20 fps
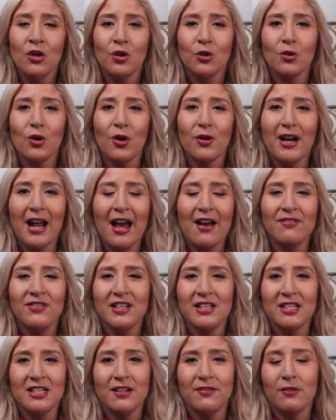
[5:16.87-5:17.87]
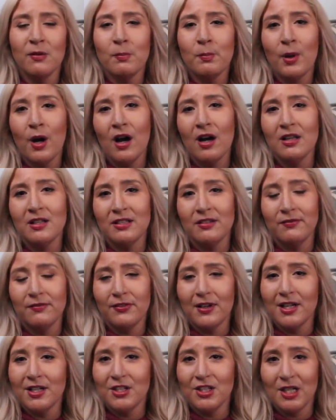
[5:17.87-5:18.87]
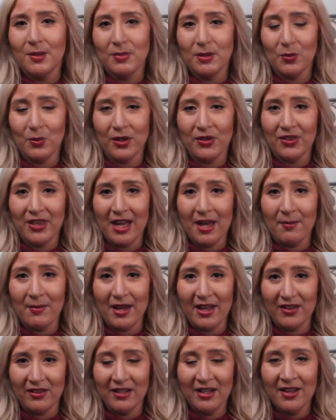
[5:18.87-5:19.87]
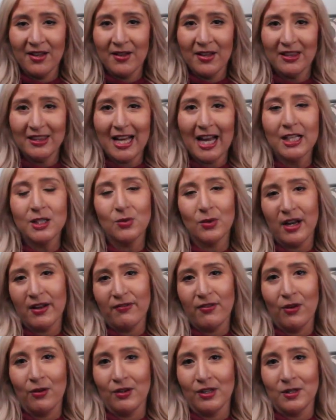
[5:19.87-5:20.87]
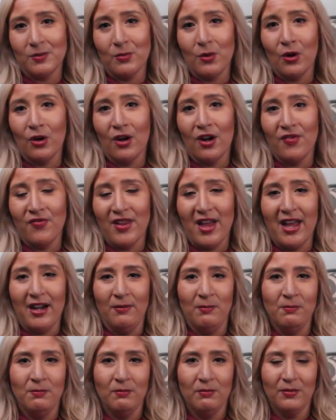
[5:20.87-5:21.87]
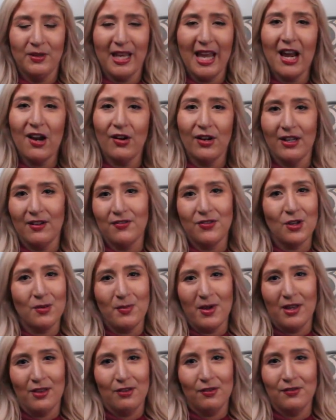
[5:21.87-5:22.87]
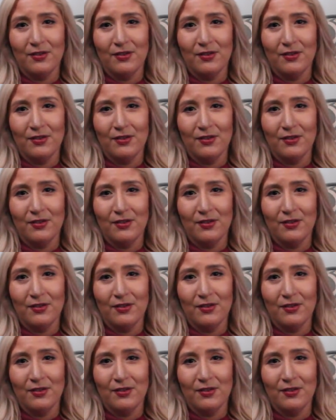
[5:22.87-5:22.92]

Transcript: grow to have these different bonds and friendships with them, and that's what I focus more on than caring if they're male or